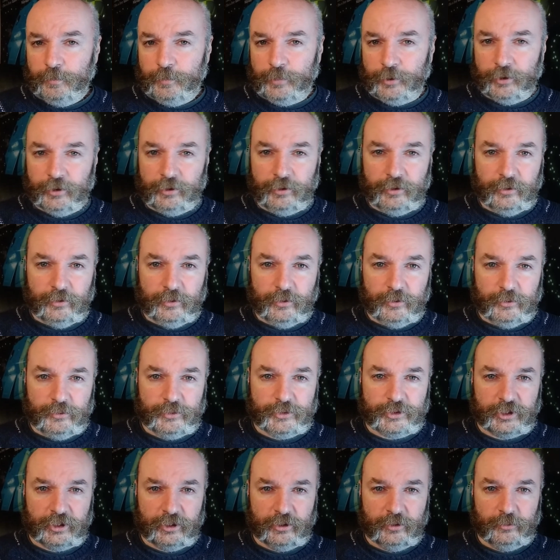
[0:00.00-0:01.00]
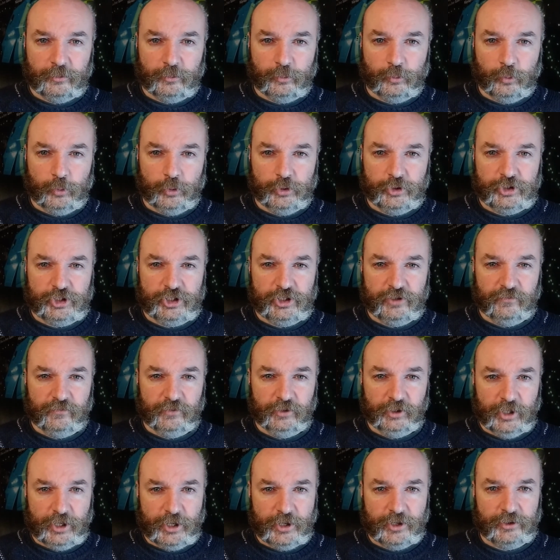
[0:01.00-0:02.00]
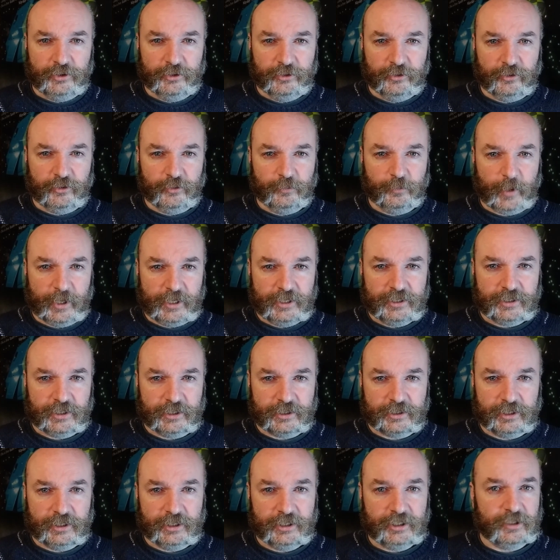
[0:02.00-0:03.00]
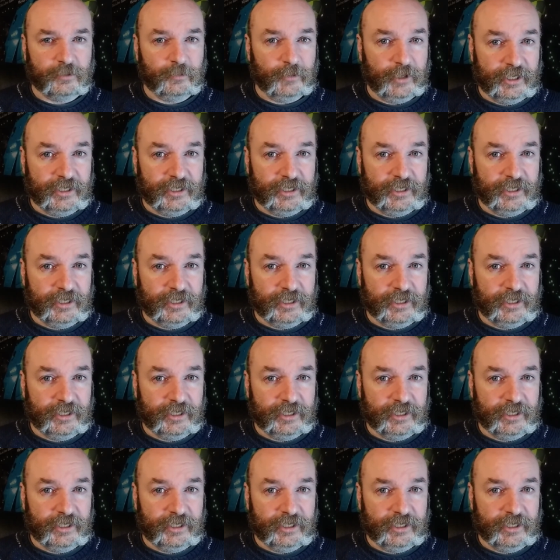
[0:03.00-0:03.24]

But also, once you've learned the basic system,